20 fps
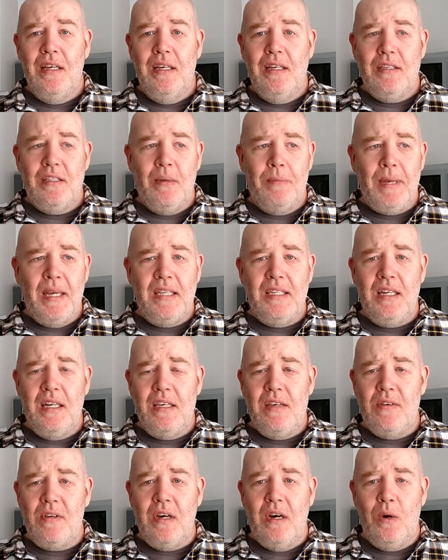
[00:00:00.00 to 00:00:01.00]
So basically,
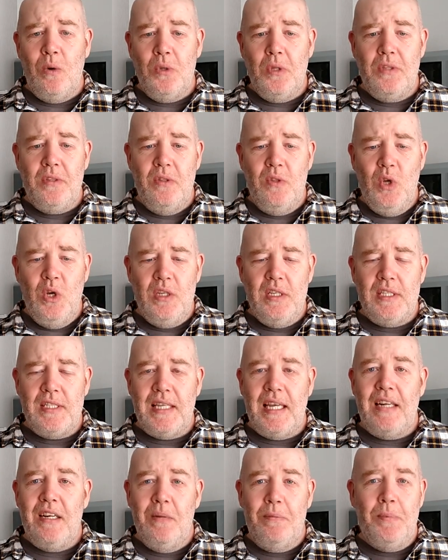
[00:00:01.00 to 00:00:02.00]
you've got all the
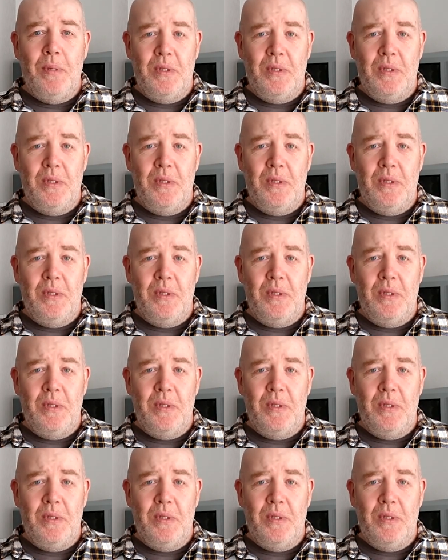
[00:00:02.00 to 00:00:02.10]
standard